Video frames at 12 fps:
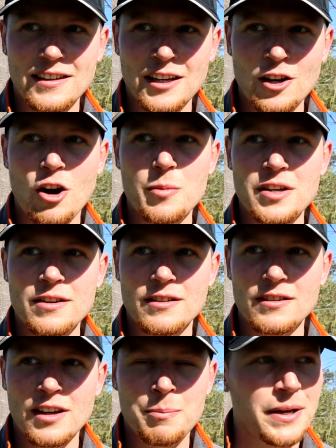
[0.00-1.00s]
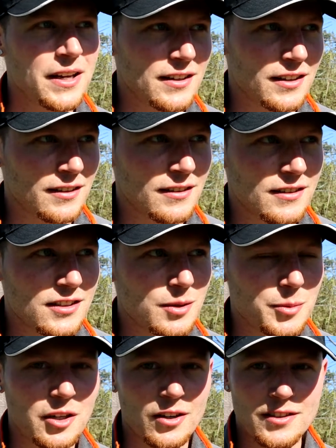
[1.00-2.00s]
a common opinion, to
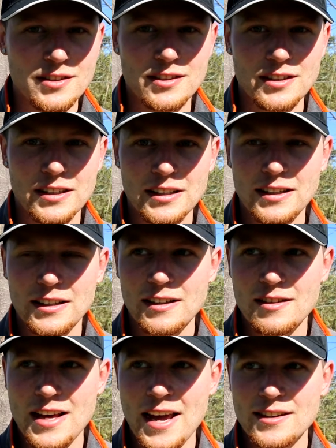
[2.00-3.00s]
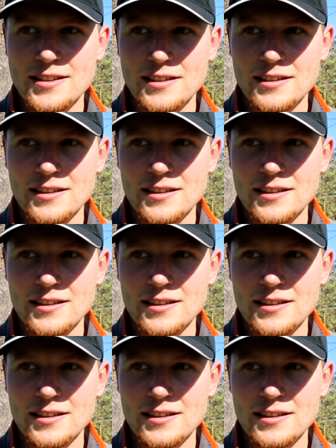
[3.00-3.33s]
be honest, that,